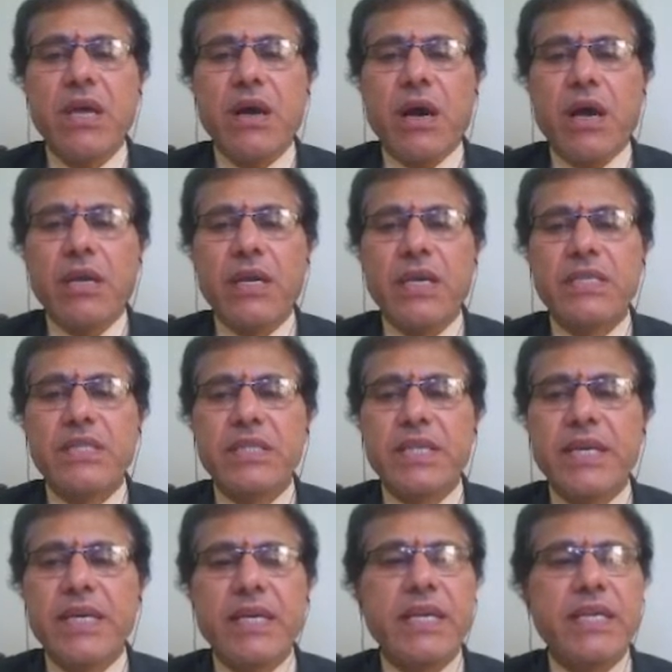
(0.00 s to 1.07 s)
organized
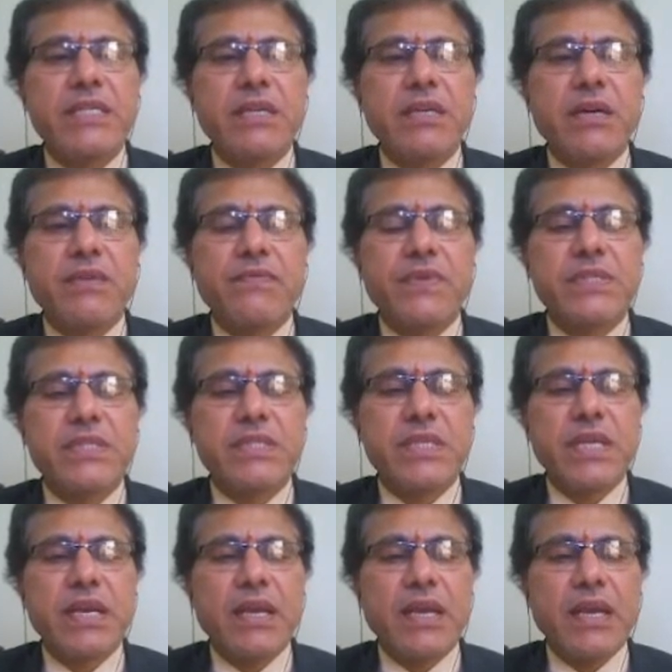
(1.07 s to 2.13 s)
3 international conferences and